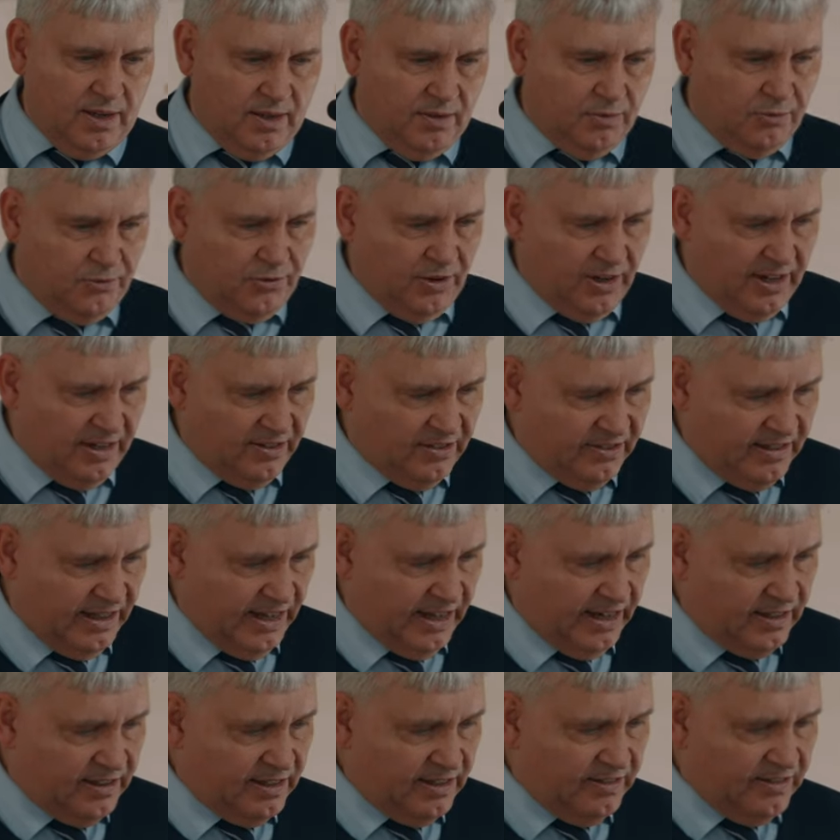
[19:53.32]
for
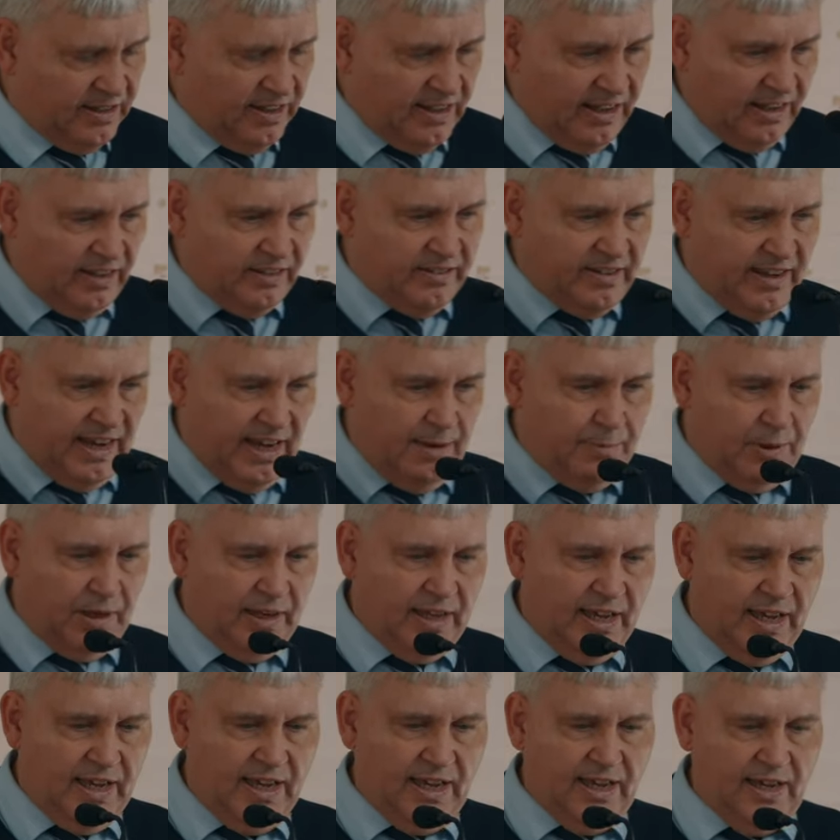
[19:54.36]
listening. And there's a little table
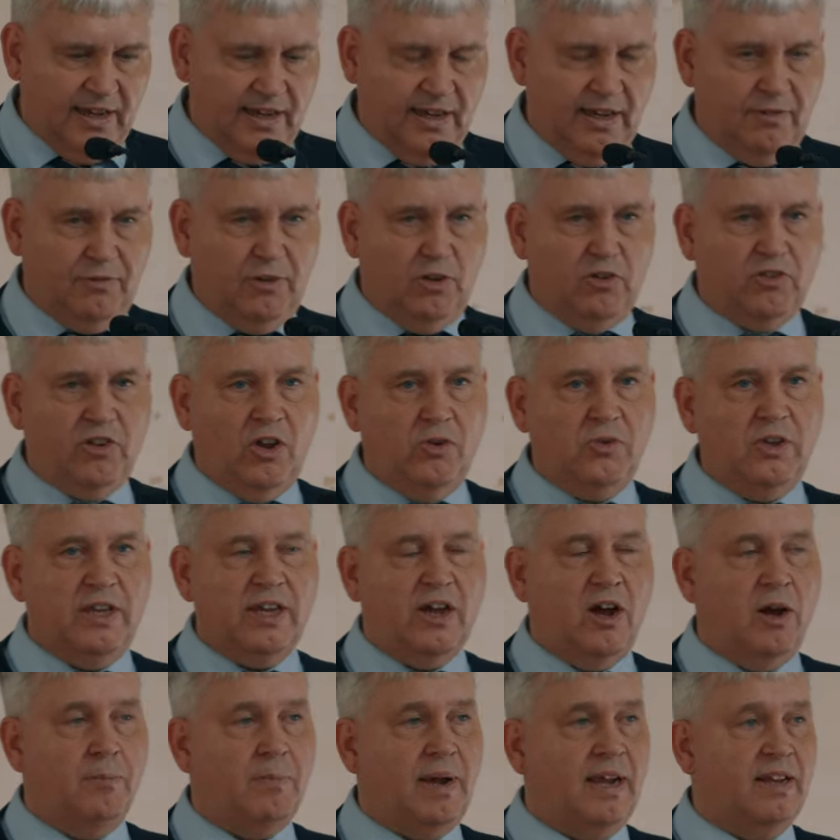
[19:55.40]
here. If you don't
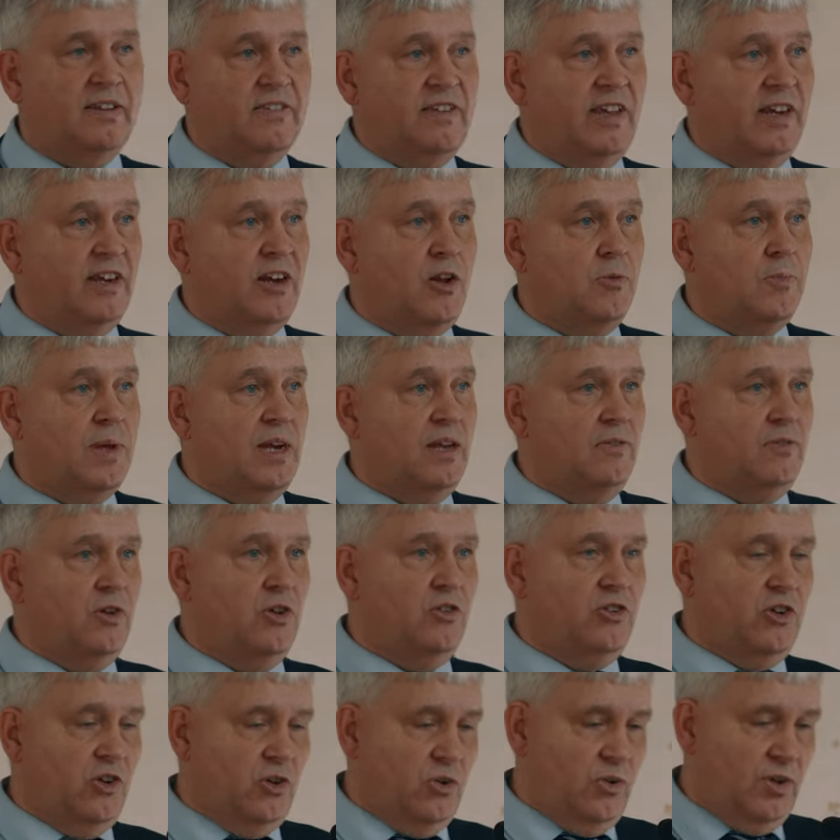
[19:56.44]
get our magazine, I know many of you
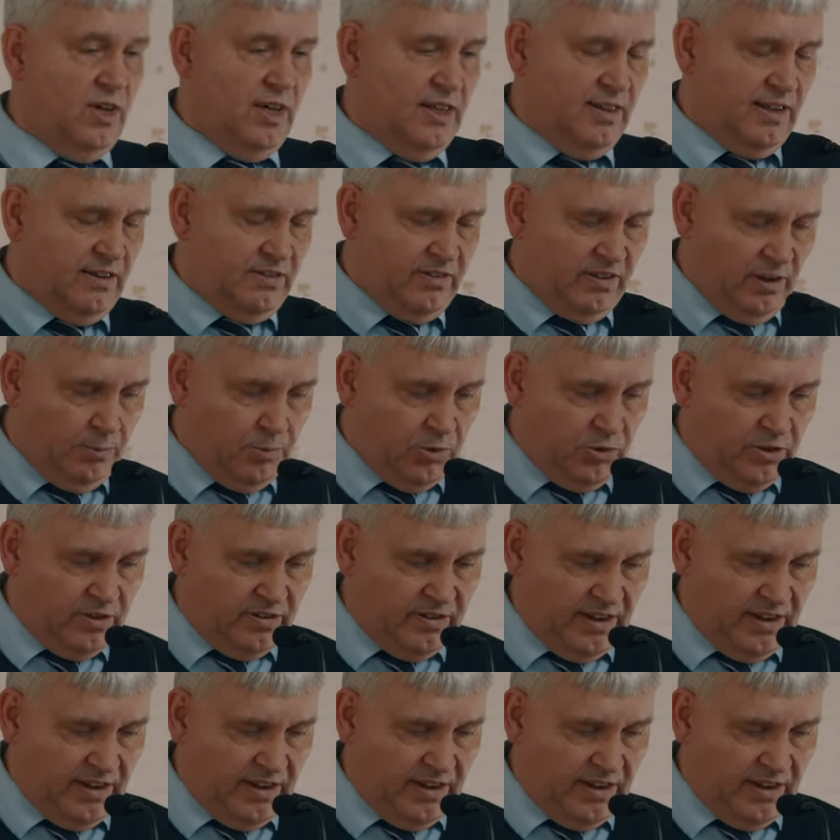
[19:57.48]
do, there's some on the